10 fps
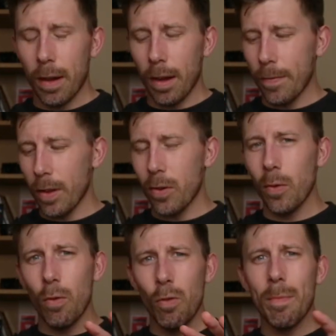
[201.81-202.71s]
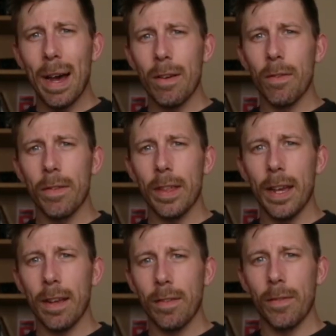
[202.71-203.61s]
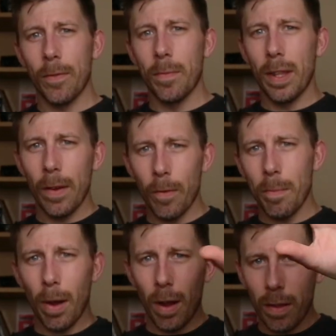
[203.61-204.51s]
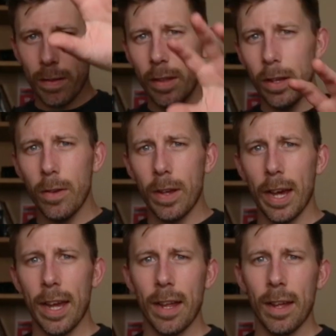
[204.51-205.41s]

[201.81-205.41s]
I've done all manner of things from different parts of the UK,